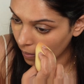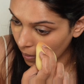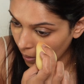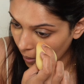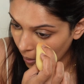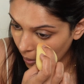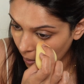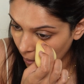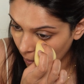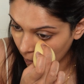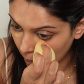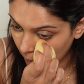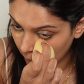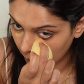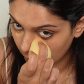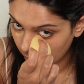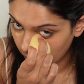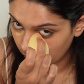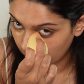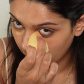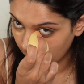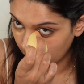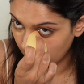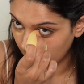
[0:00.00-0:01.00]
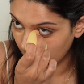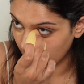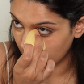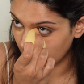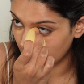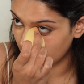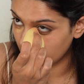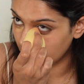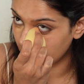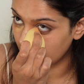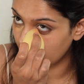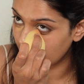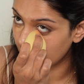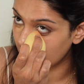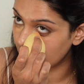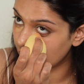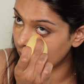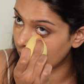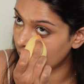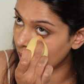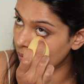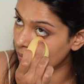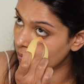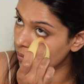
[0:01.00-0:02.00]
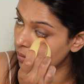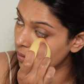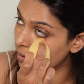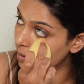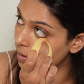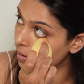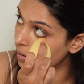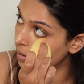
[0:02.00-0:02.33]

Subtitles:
and I'm finally going to blend out